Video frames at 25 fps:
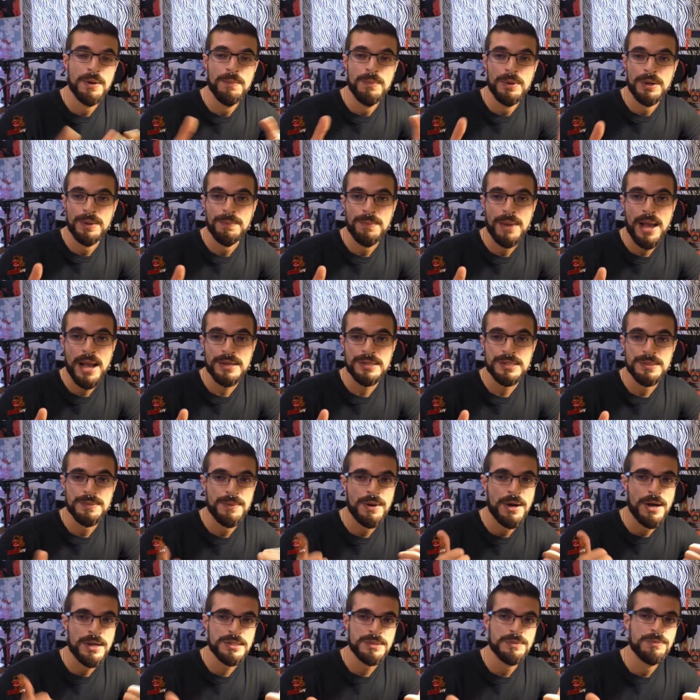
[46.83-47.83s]
I'll bring back
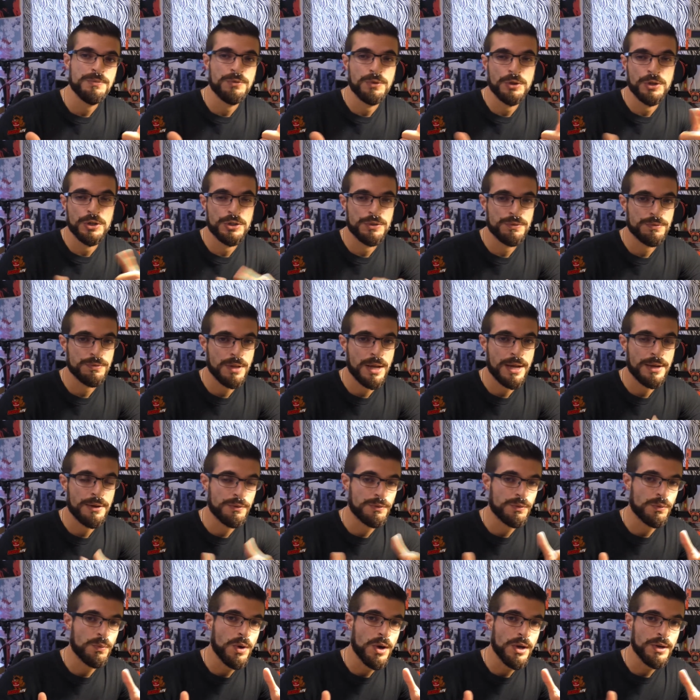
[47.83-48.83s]
some awesome footage of flying
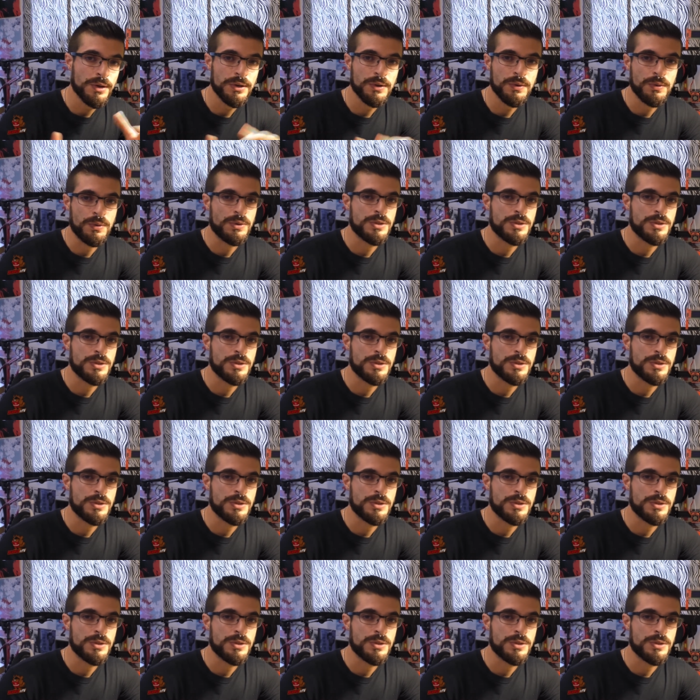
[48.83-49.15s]
over water